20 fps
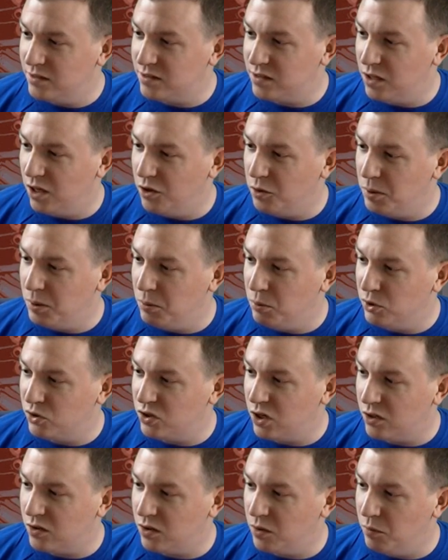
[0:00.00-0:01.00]
and other people
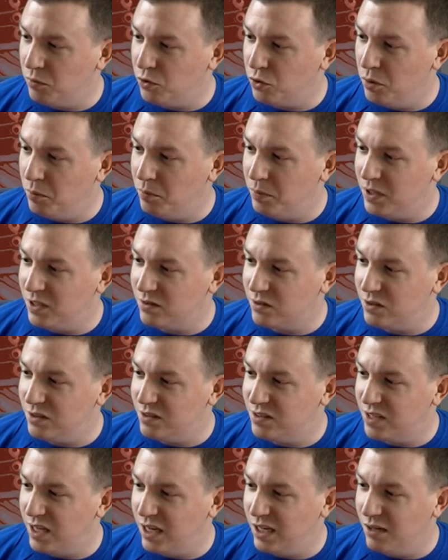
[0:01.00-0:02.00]
talked them through it, basically
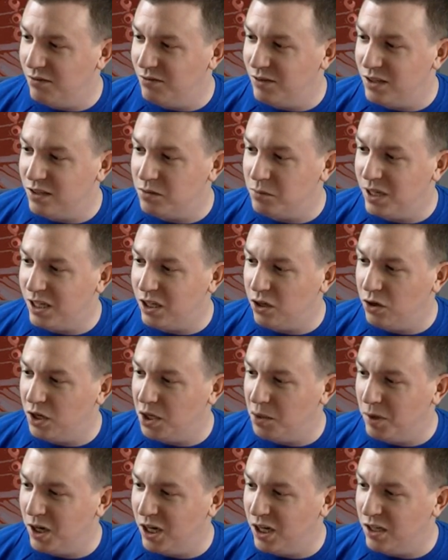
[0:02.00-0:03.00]
saying, if it isn't making any
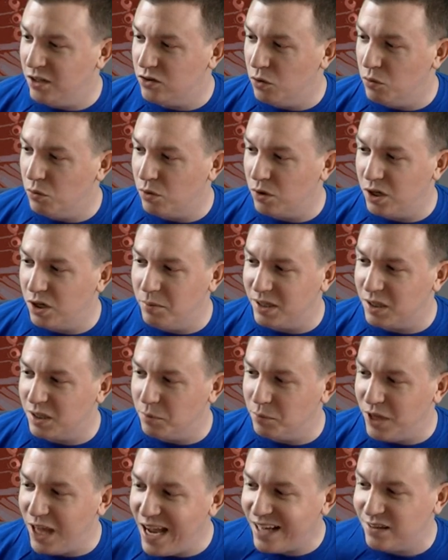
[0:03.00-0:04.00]
money, don't worry about the
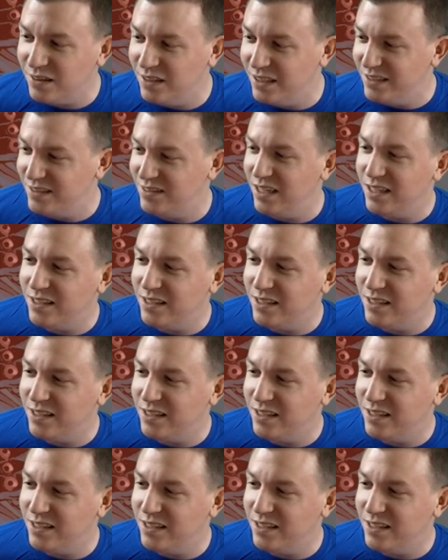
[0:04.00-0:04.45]
blacklist.